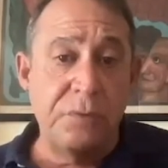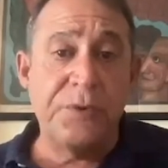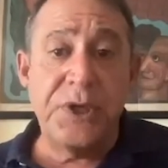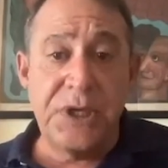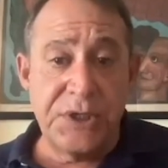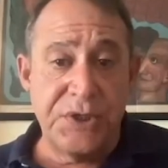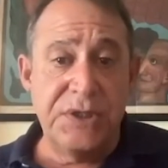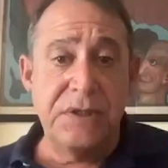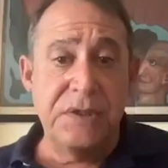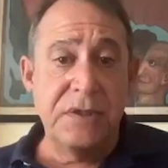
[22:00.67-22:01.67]

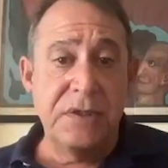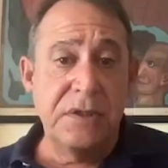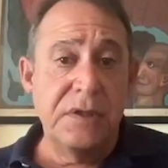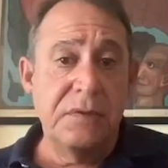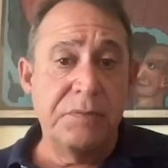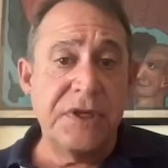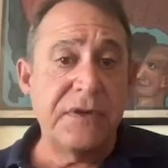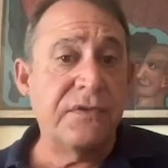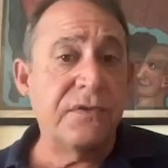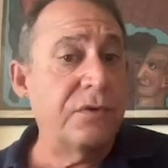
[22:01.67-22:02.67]
production,
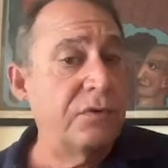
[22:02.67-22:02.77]
because they're no